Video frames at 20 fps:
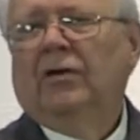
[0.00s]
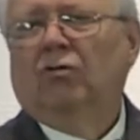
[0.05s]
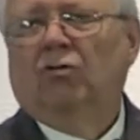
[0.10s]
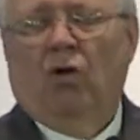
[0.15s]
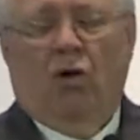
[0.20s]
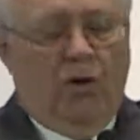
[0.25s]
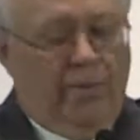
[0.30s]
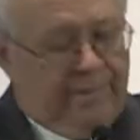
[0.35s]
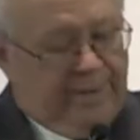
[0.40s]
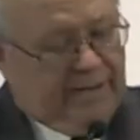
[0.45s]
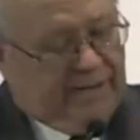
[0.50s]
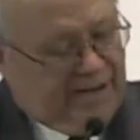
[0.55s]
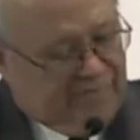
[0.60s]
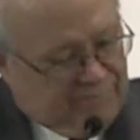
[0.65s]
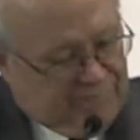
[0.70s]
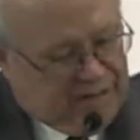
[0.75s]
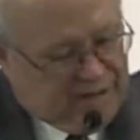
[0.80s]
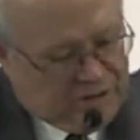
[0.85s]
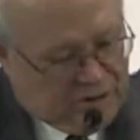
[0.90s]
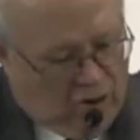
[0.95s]
grow up and
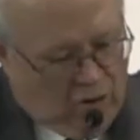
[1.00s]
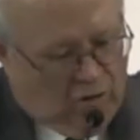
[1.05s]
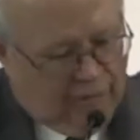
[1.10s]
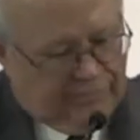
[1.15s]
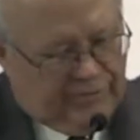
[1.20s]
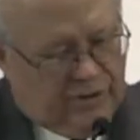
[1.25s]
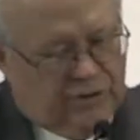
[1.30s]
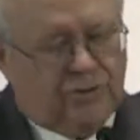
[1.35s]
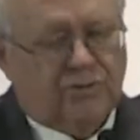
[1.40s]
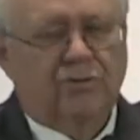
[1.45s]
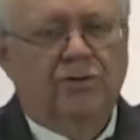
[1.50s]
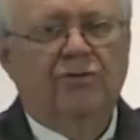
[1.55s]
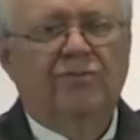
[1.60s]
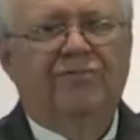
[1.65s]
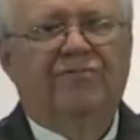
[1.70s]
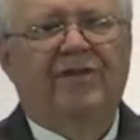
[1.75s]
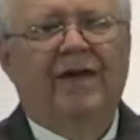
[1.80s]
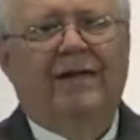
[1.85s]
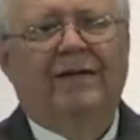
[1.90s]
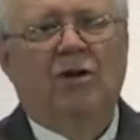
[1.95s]
they've been taught the
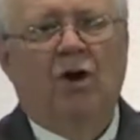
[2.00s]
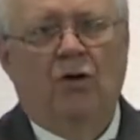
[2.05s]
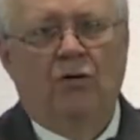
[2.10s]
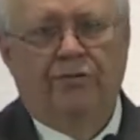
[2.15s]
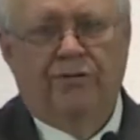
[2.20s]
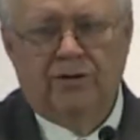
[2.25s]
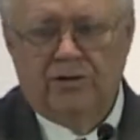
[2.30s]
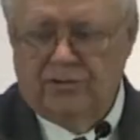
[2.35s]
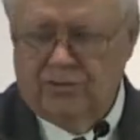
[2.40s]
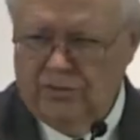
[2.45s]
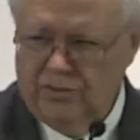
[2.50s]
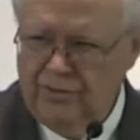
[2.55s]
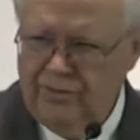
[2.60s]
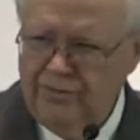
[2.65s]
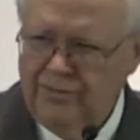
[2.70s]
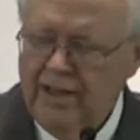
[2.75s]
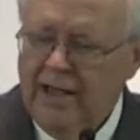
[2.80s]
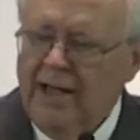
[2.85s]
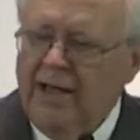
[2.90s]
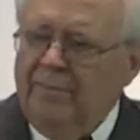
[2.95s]
truth, they know the
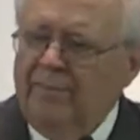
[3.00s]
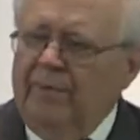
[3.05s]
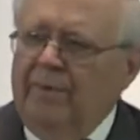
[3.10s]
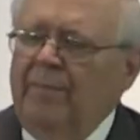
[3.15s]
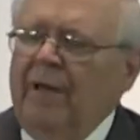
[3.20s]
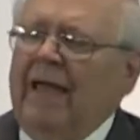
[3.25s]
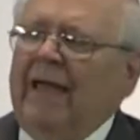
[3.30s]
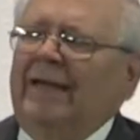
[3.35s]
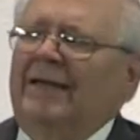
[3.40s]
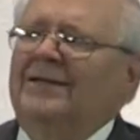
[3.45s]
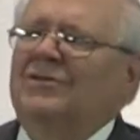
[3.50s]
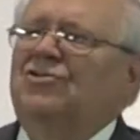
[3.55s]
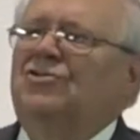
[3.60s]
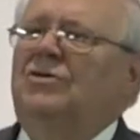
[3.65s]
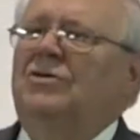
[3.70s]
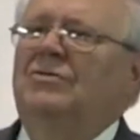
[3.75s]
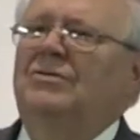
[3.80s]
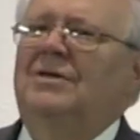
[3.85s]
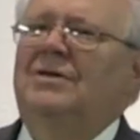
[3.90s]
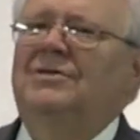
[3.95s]
truth. But man, as
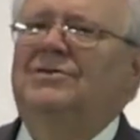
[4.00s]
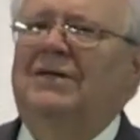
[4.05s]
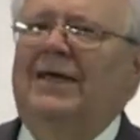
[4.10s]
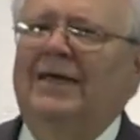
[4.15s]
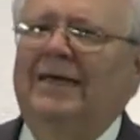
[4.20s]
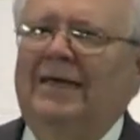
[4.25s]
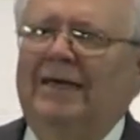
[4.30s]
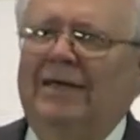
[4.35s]
soon as they